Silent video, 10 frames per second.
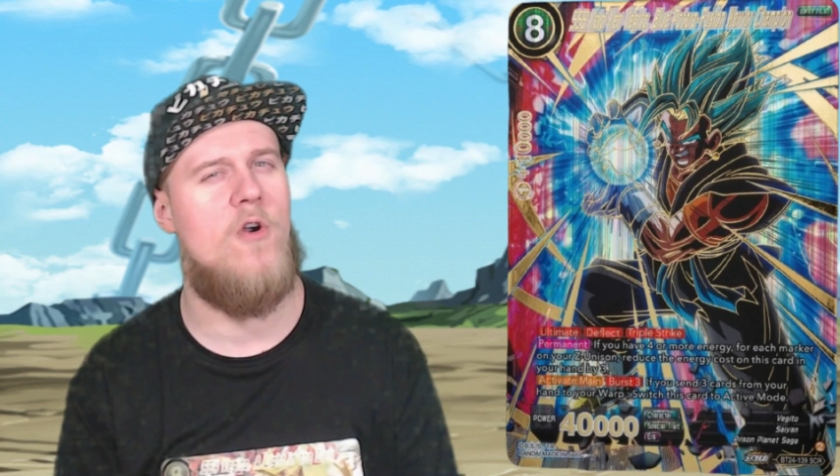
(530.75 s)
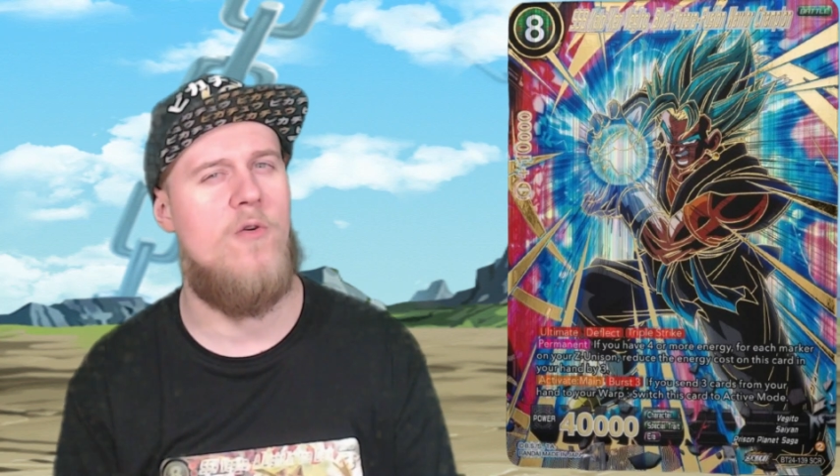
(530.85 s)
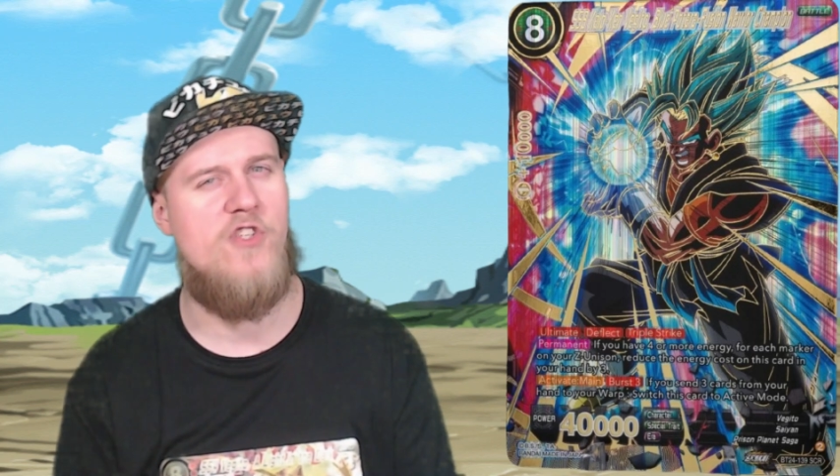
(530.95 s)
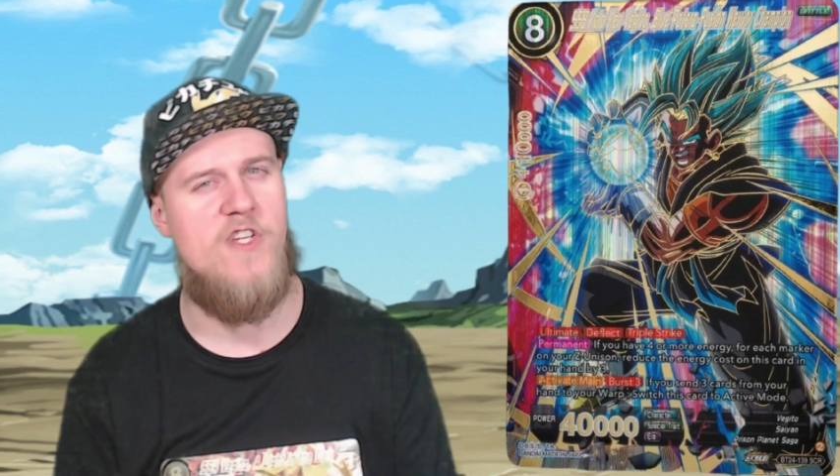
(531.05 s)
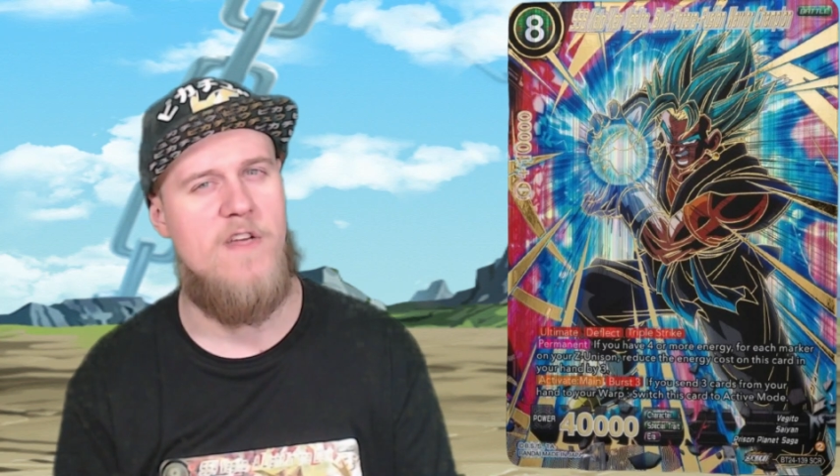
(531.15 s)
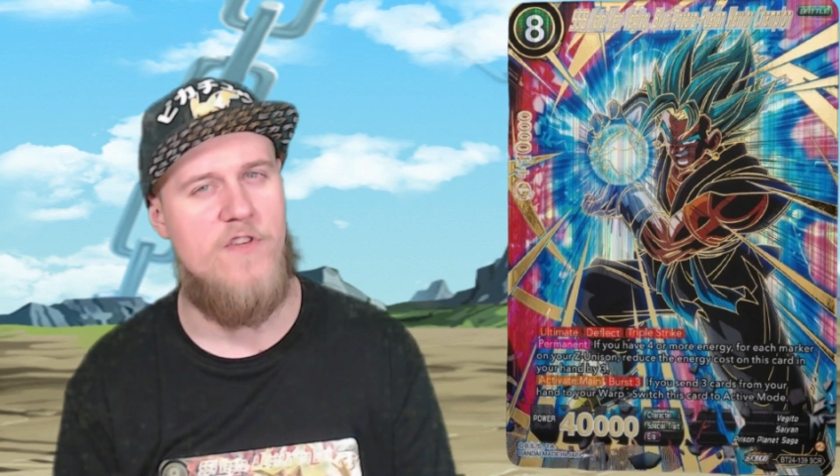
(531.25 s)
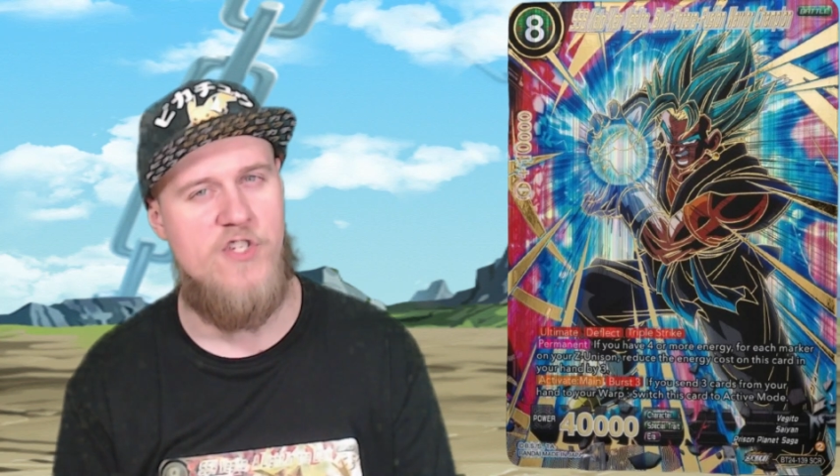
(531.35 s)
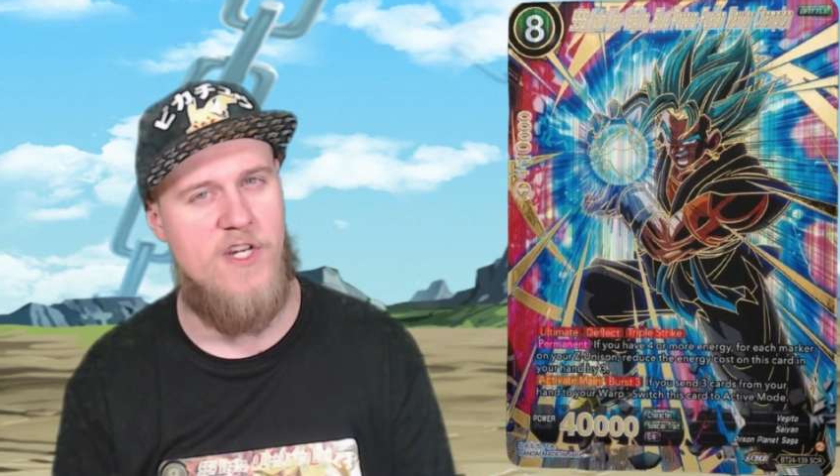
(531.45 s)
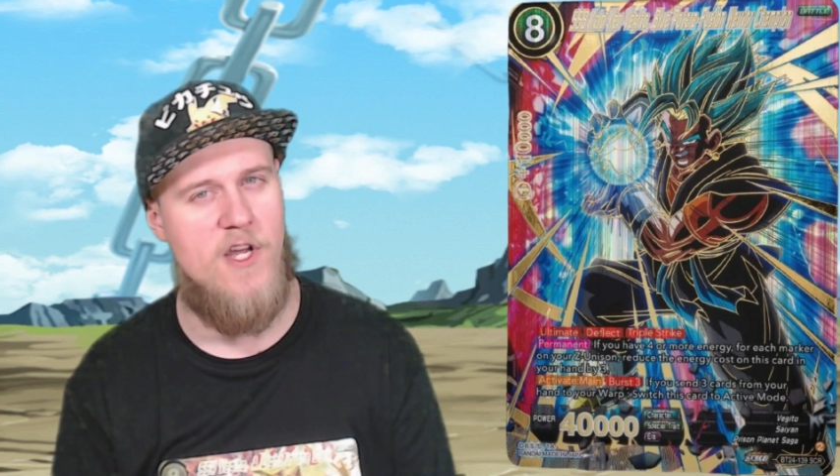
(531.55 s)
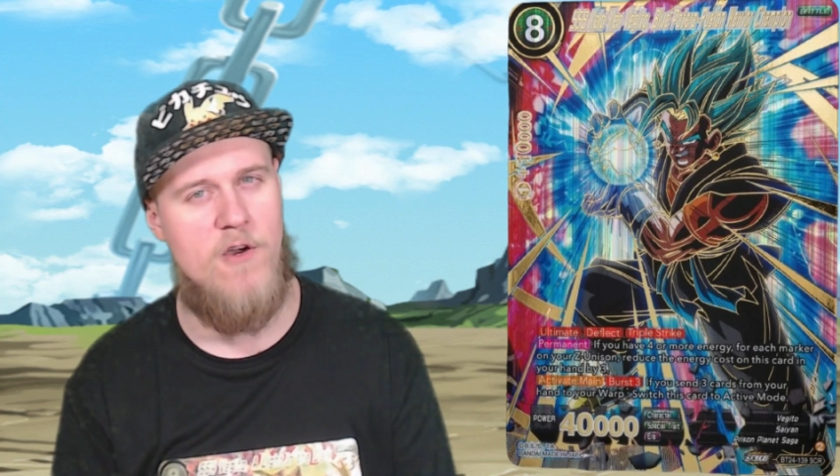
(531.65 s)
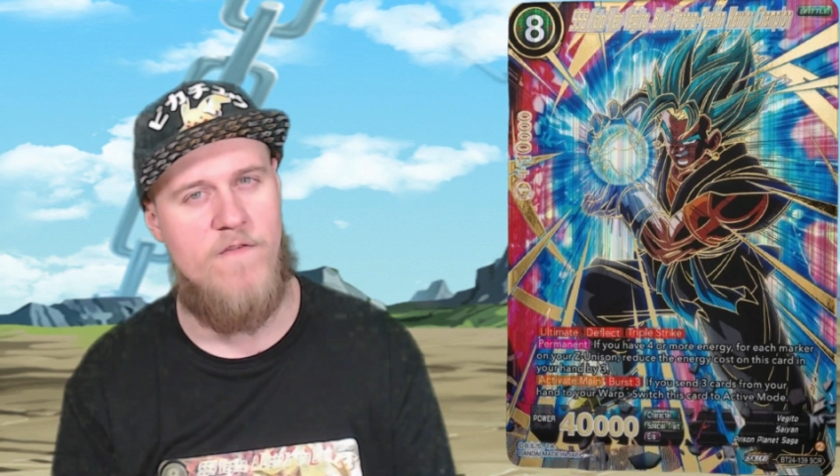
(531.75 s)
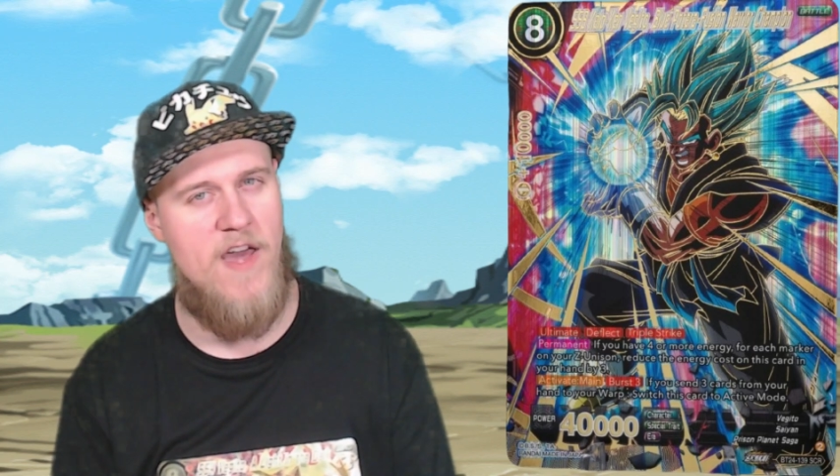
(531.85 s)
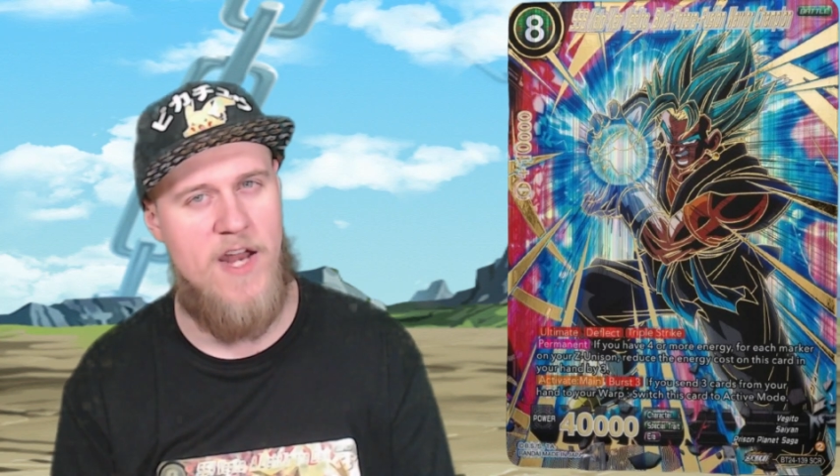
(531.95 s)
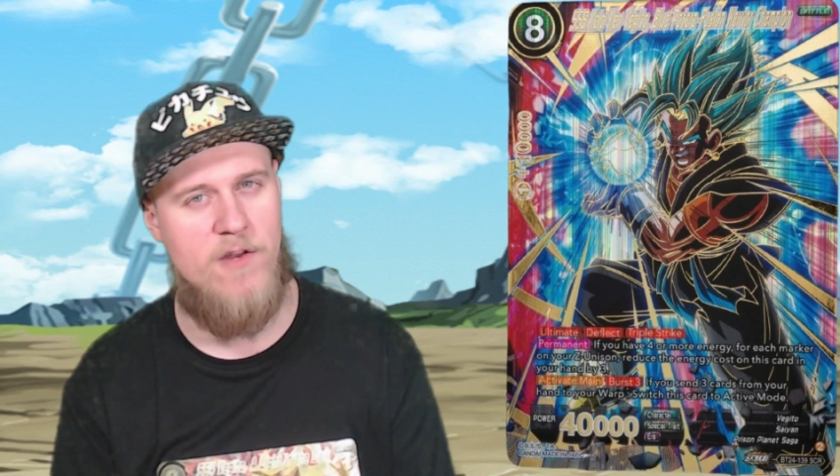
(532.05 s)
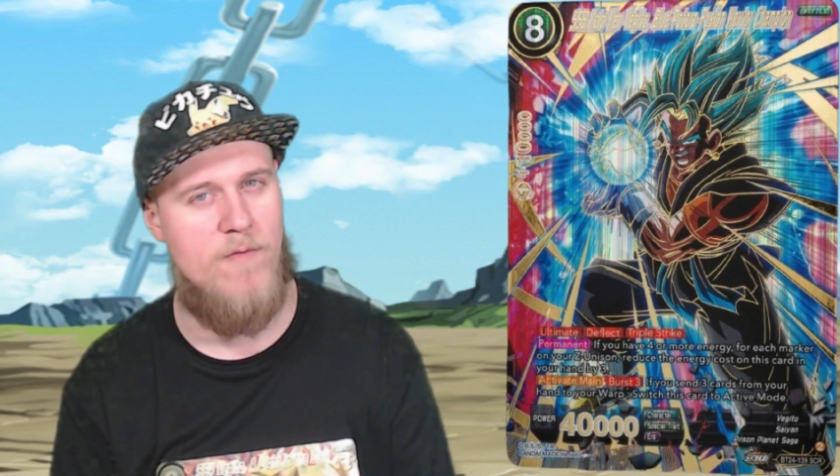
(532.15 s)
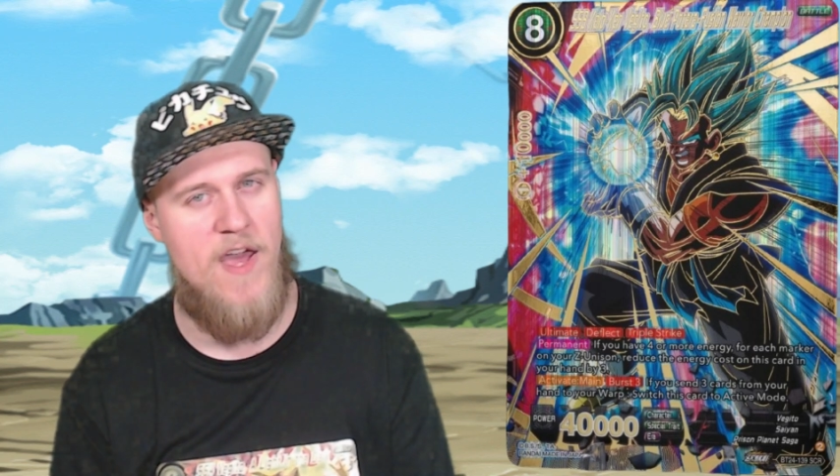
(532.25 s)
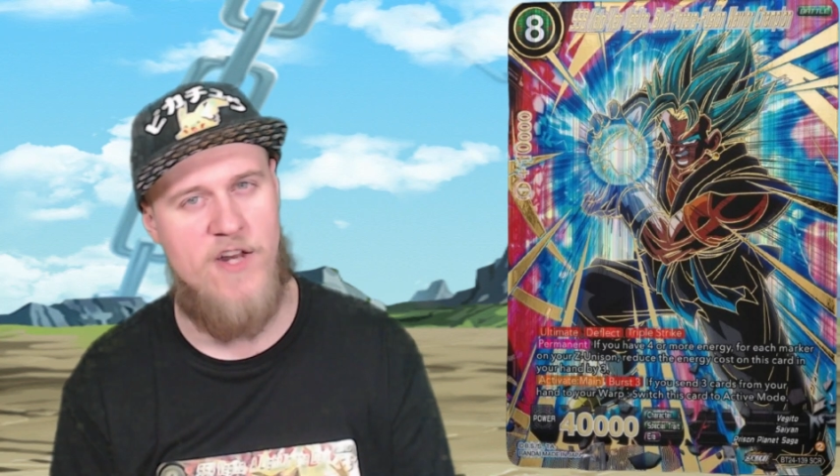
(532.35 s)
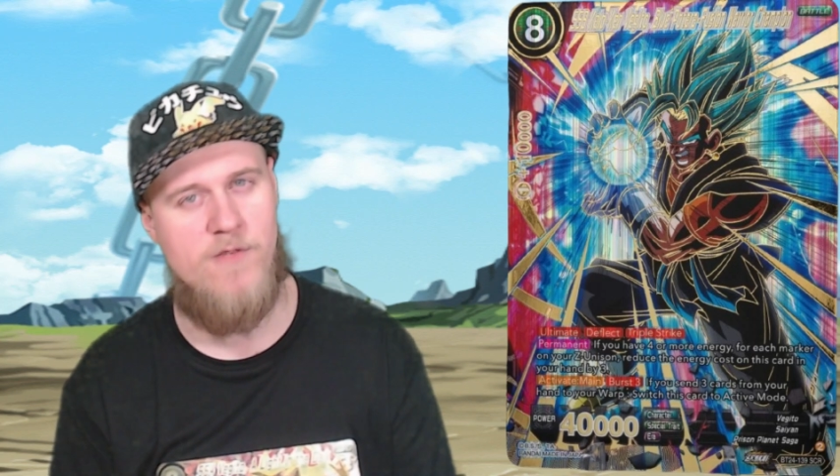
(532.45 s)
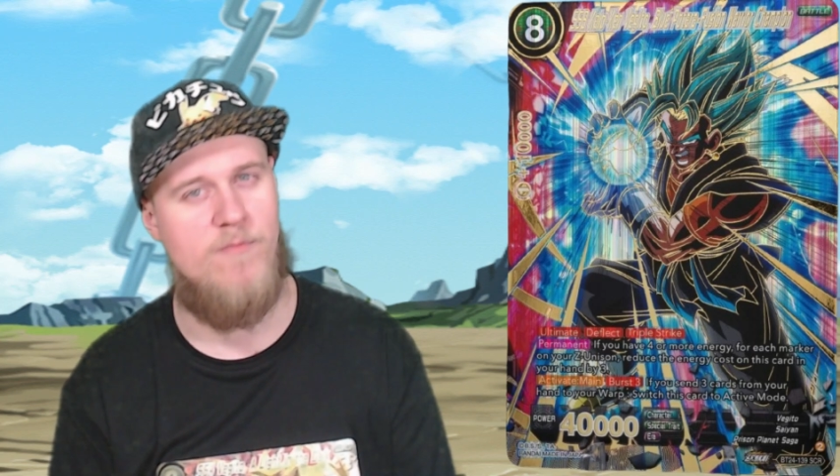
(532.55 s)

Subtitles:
OG Vegito if I had to imagine.